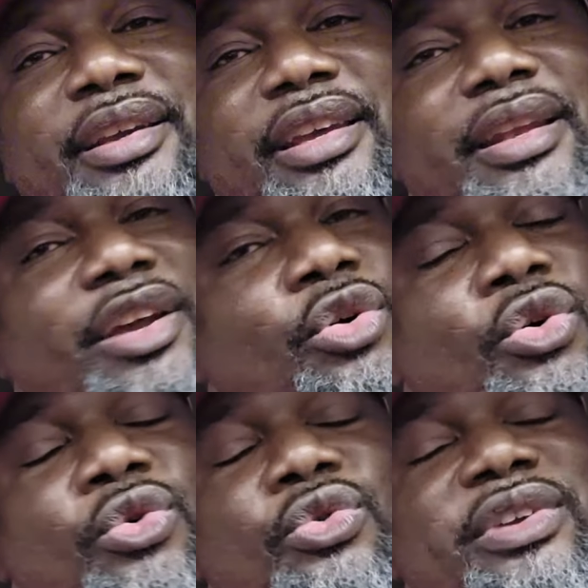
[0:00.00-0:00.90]
And
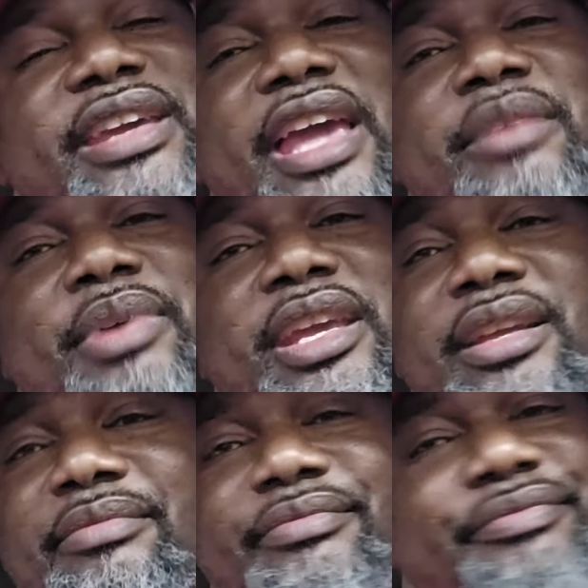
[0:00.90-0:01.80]
old
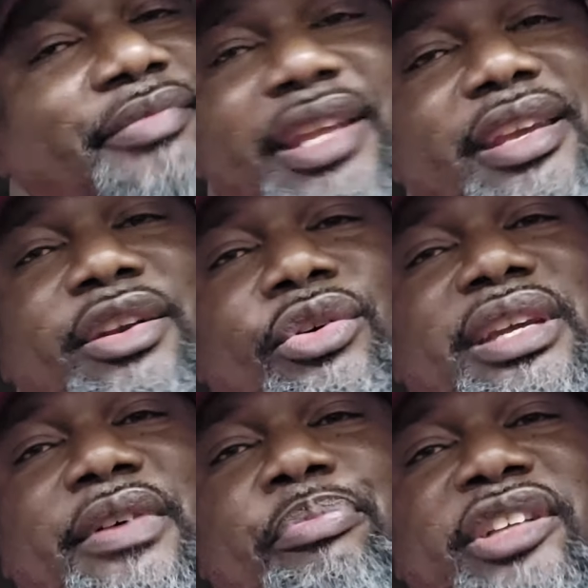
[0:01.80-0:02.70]
KB, he don't
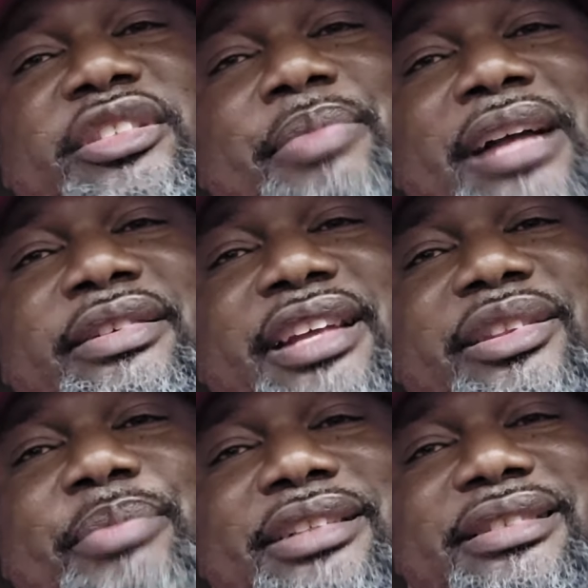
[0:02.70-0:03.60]
give a piss about
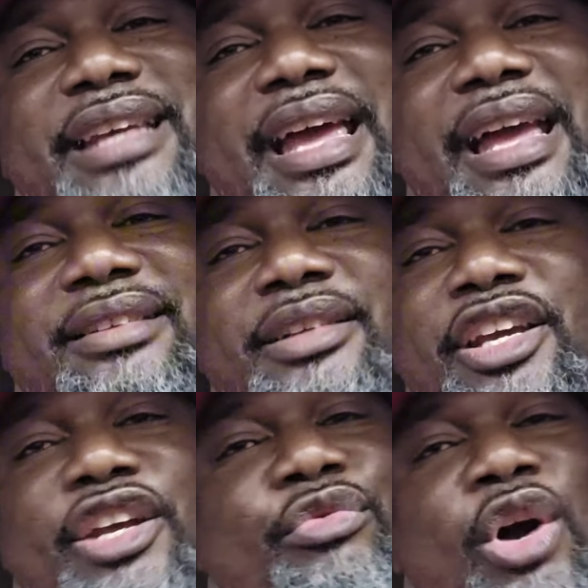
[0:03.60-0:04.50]
nothing but the Tide
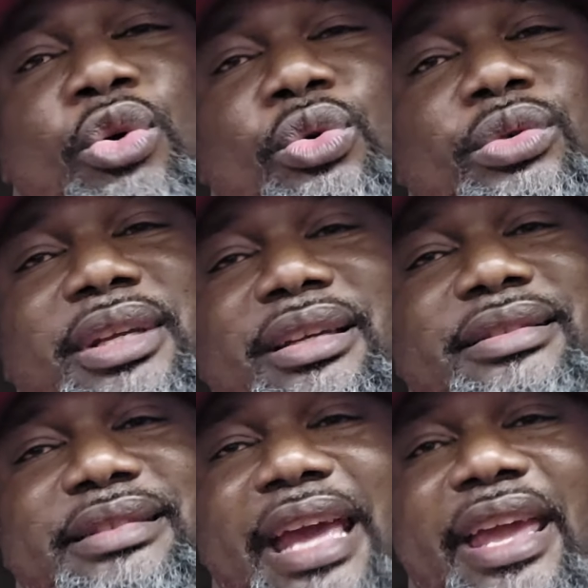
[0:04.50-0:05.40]
and roll
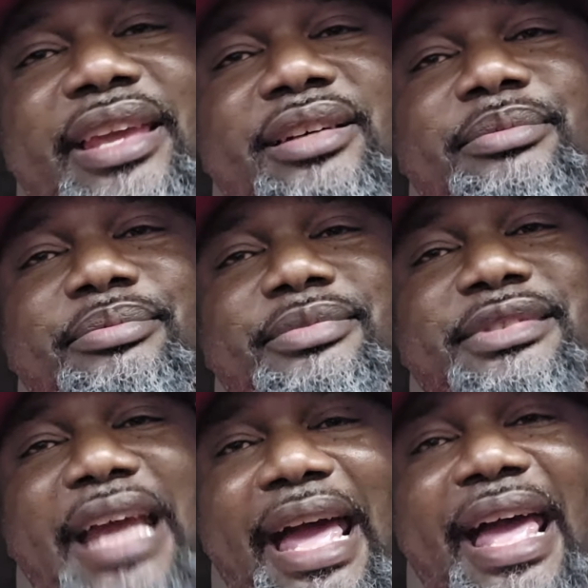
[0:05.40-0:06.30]
damn
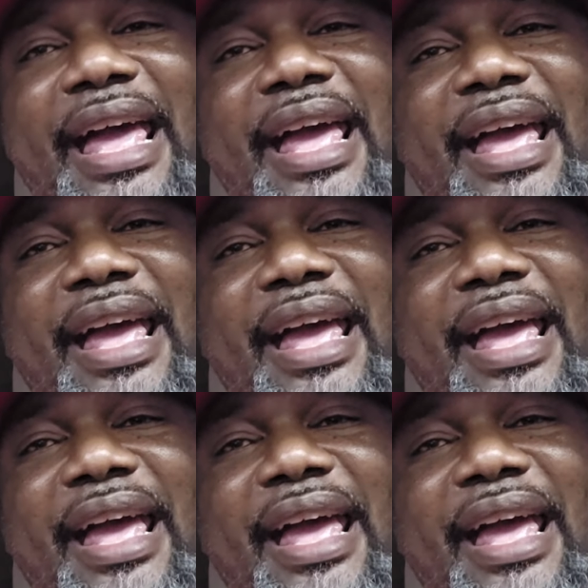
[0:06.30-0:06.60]
Tide.